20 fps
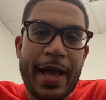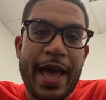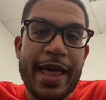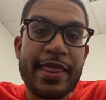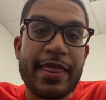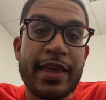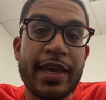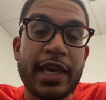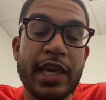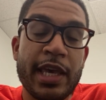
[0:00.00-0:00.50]
I
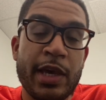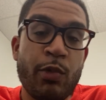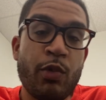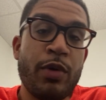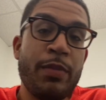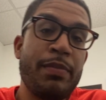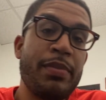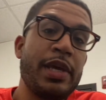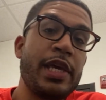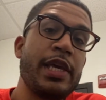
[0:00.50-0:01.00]
think it
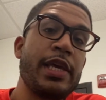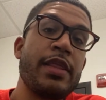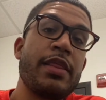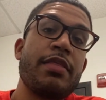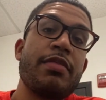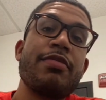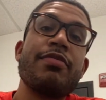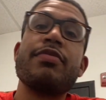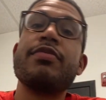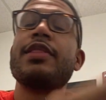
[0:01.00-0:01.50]
would be
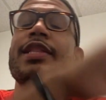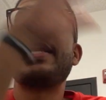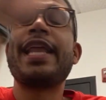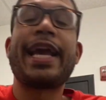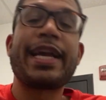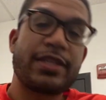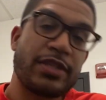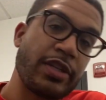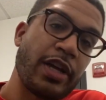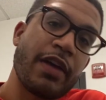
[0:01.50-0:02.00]

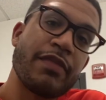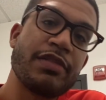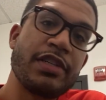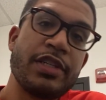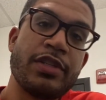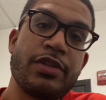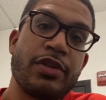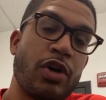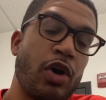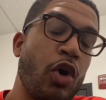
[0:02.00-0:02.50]
next
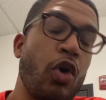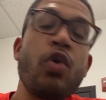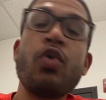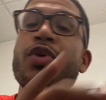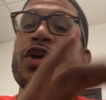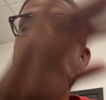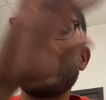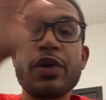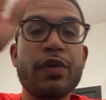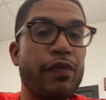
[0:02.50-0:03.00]
offseason, a whole
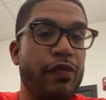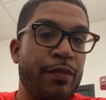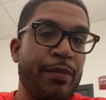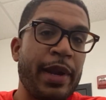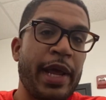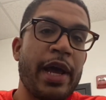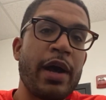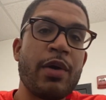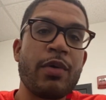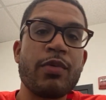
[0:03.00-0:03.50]
year from
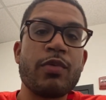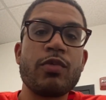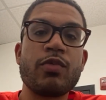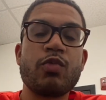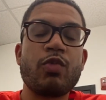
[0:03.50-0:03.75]
now,